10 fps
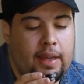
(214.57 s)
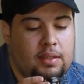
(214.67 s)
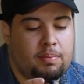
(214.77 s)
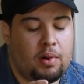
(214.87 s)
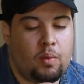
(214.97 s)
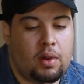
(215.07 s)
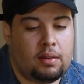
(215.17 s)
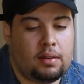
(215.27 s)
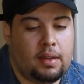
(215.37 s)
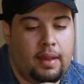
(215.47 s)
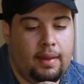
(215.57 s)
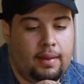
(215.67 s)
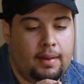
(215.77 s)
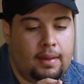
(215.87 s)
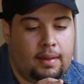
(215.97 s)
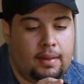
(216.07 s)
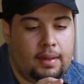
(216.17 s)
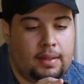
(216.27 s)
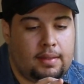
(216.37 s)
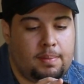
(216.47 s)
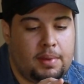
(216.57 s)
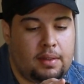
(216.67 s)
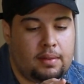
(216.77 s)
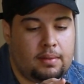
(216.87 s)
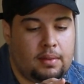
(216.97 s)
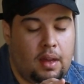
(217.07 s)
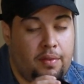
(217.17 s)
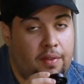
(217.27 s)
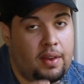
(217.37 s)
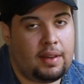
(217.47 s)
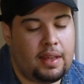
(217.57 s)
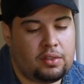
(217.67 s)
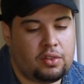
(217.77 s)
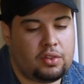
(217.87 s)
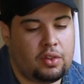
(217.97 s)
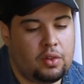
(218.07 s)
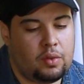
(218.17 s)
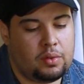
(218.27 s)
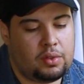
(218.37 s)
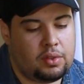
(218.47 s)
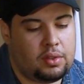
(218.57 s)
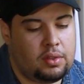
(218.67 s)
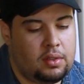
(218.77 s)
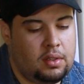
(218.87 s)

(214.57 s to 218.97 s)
Xpro1, and it's been a fun lens to use.